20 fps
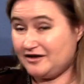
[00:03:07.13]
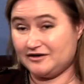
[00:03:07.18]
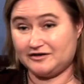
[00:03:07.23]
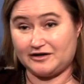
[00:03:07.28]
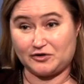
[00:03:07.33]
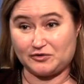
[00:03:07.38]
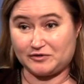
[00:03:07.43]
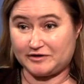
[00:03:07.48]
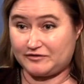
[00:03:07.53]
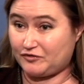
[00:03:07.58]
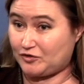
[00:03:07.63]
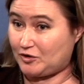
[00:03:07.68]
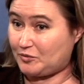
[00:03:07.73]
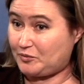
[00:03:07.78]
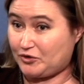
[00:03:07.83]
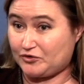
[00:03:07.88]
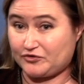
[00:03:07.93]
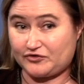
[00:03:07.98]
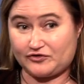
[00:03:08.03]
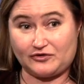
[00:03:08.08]
not only for our
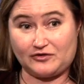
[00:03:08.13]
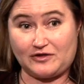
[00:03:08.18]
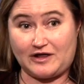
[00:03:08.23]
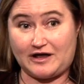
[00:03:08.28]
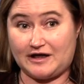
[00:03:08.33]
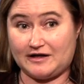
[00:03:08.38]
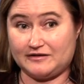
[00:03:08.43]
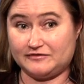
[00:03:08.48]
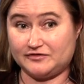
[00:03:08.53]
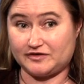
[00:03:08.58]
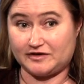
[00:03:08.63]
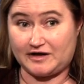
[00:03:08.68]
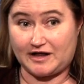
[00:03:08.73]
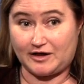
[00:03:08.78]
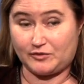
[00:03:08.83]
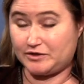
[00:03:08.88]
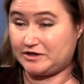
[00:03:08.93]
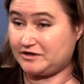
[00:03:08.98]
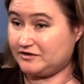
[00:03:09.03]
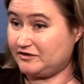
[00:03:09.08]
personal lives and how
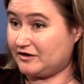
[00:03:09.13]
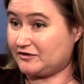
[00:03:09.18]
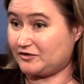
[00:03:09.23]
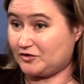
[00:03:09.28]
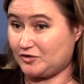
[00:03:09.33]
we conduct